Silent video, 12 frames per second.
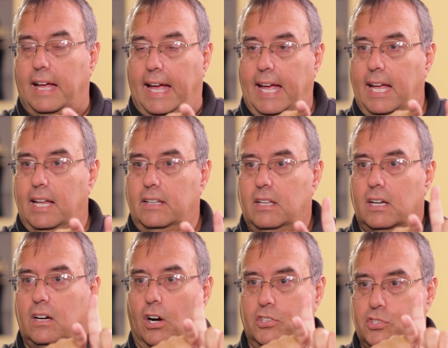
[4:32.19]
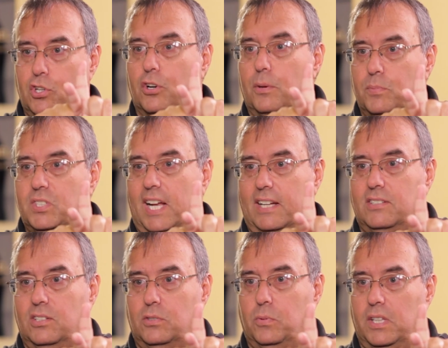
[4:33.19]
and our
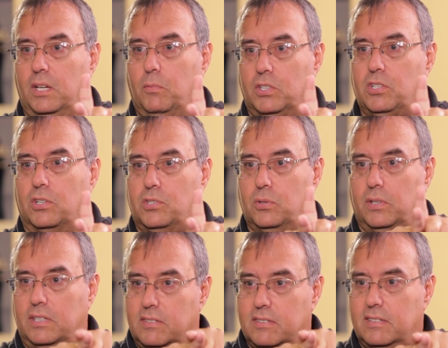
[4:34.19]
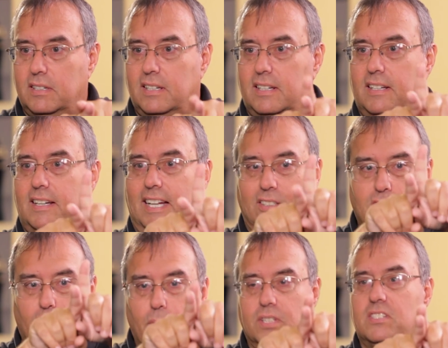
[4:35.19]
circumstances within which our choice. And
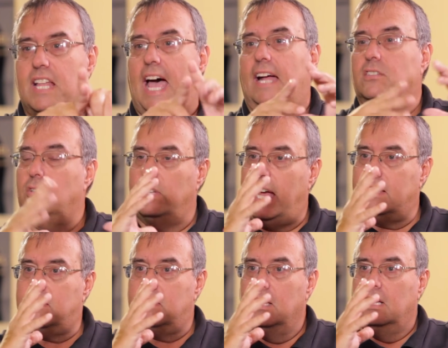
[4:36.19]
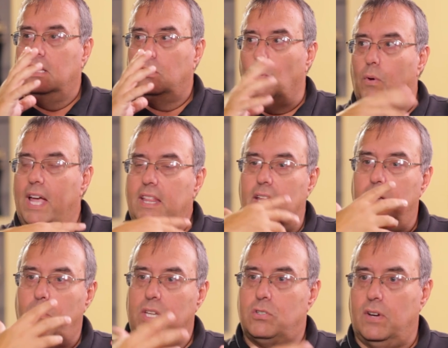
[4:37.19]
so it's that. So that's the way
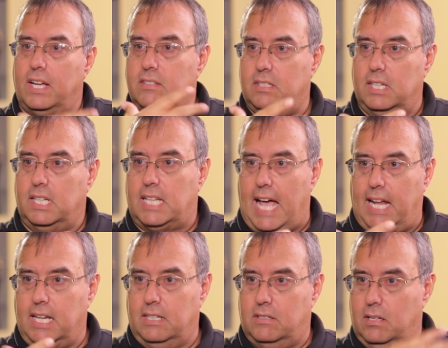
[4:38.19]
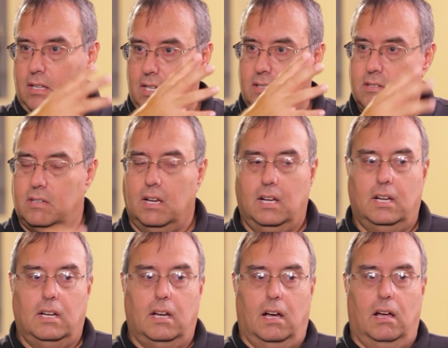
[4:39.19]
that we translate that into this
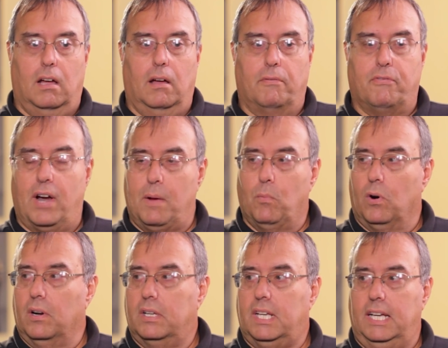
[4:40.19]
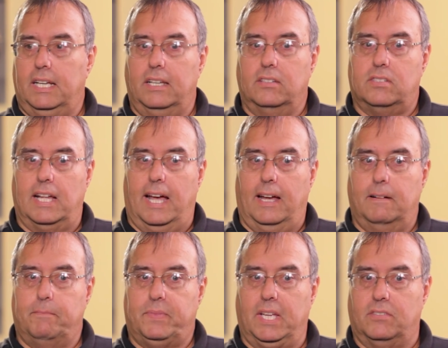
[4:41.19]
uh, framework is that
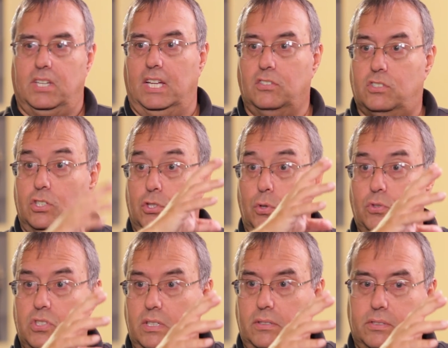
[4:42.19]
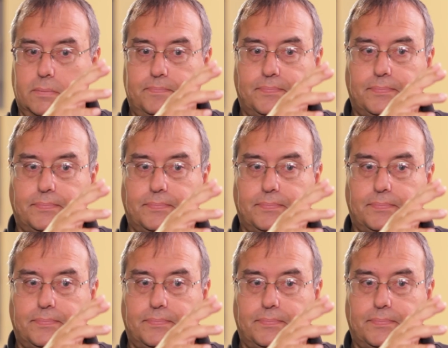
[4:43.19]
it's institutions.